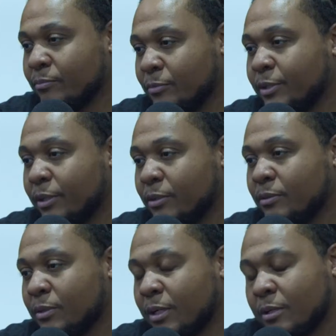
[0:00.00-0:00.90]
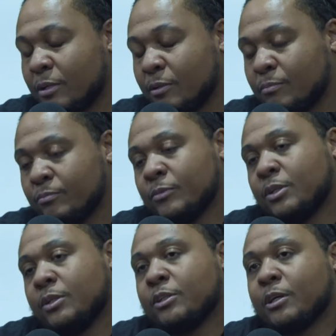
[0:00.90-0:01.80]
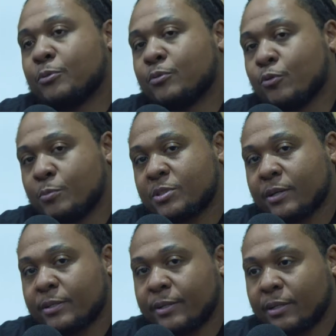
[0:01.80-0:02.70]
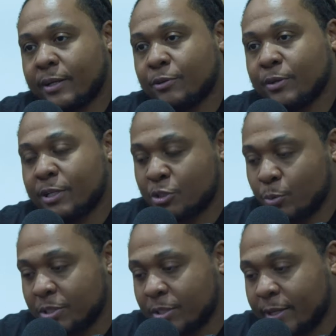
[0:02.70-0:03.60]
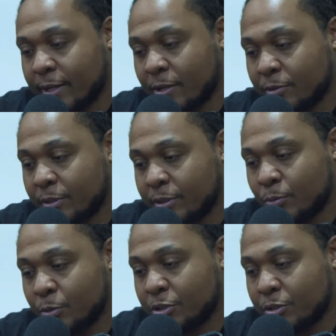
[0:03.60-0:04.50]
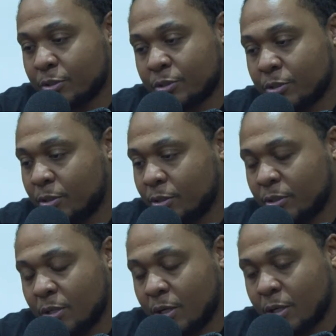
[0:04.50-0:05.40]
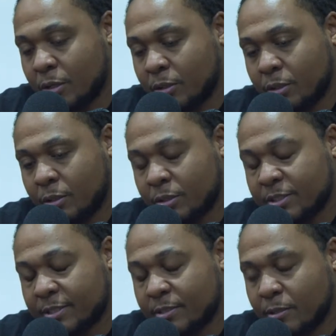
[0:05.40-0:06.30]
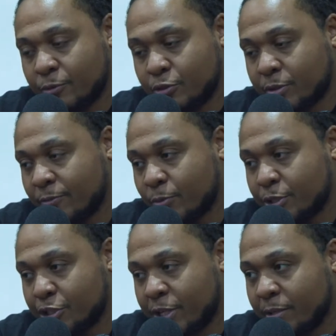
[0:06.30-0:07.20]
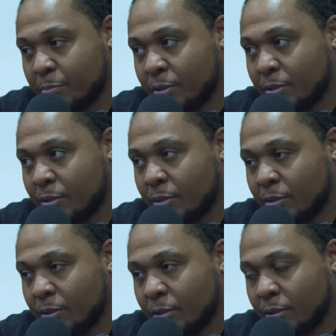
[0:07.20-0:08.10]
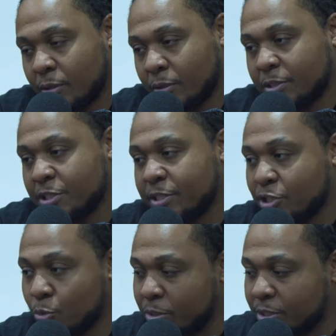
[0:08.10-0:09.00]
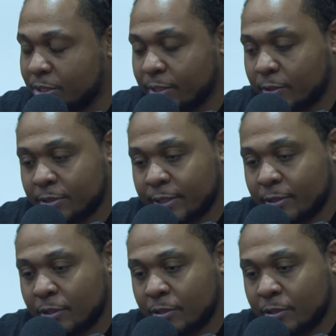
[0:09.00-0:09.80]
Yeah. Couple of groups out there, like you got Squizzy Gang out there, which is consists of Trevor Rich, AP, DJ Squizzy Taylor.